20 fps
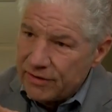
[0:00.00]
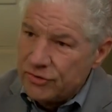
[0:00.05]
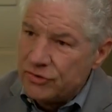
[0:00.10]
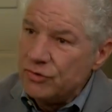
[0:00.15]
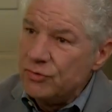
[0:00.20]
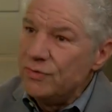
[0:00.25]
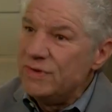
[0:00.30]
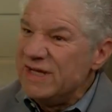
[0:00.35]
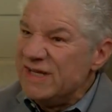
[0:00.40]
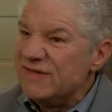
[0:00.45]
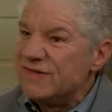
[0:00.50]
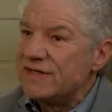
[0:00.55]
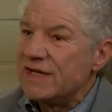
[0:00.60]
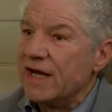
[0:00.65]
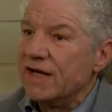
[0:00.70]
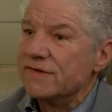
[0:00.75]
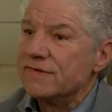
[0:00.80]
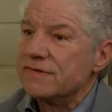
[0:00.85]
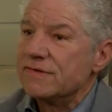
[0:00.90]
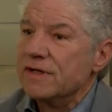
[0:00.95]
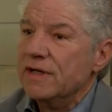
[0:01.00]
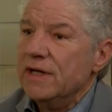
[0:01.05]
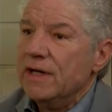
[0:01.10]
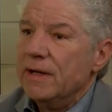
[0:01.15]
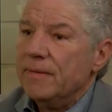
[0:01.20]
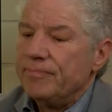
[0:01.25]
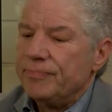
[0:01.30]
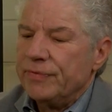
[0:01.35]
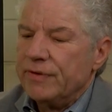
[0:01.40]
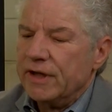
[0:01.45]
do these tests
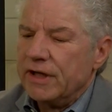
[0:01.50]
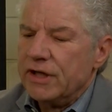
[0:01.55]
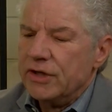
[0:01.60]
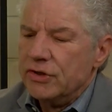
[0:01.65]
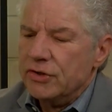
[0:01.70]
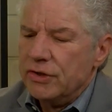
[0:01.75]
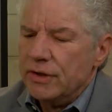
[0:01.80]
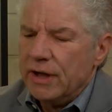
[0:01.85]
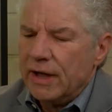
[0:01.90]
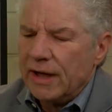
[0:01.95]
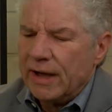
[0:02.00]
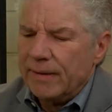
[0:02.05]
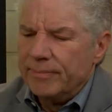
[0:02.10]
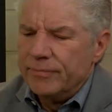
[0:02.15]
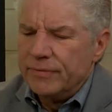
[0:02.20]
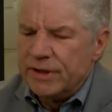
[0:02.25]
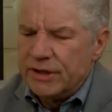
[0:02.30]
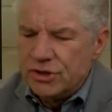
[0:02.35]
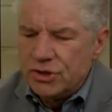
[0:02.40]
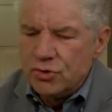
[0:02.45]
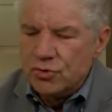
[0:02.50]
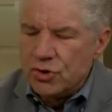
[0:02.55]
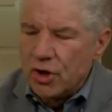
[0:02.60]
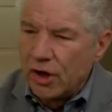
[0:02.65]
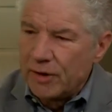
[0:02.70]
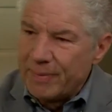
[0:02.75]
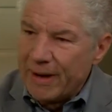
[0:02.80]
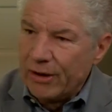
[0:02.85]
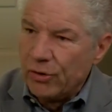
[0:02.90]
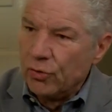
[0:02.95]
that can uh, that you
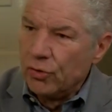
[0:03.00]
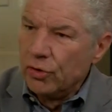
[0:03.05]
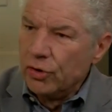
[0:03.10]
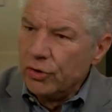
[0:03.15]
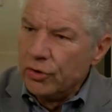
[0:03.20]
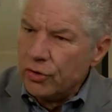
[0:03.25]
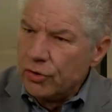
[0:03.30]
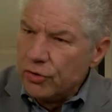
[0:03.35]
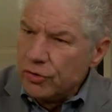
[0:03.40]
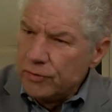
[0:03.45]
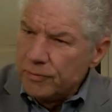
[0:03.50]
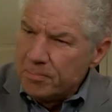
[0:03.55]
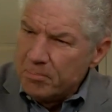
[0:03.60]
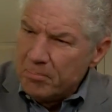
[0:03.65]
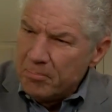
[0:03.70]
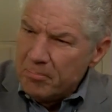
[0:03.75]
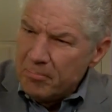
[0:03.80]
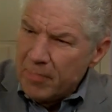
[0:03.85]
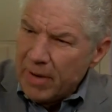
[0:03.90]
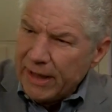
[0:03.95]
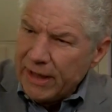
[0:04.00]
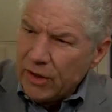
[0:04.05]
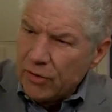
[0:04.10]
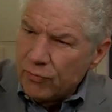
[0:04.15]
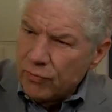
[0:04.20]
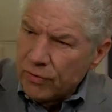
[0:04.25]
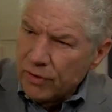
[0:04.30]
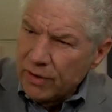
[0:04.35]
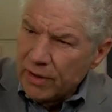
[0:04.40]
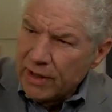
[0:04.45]
talked about earlier,
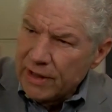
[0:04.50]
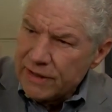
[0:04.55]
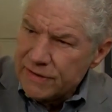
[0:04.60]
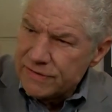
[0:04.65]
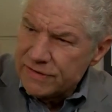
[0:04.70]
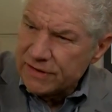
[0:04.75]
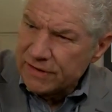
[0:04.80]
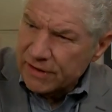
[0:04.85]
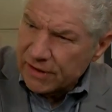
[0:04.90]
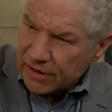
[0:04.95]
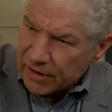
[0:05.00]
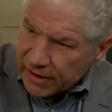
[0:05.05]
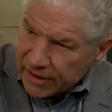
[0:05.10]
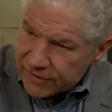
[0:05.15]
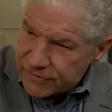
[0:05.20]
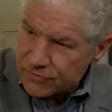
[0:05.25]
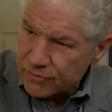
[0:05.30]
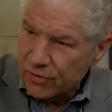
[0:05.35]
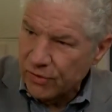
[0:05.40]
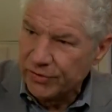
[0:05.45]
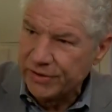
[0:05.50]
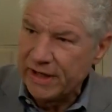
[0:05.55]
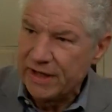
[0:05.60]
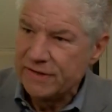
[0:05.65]
micronizing the cholesterol test.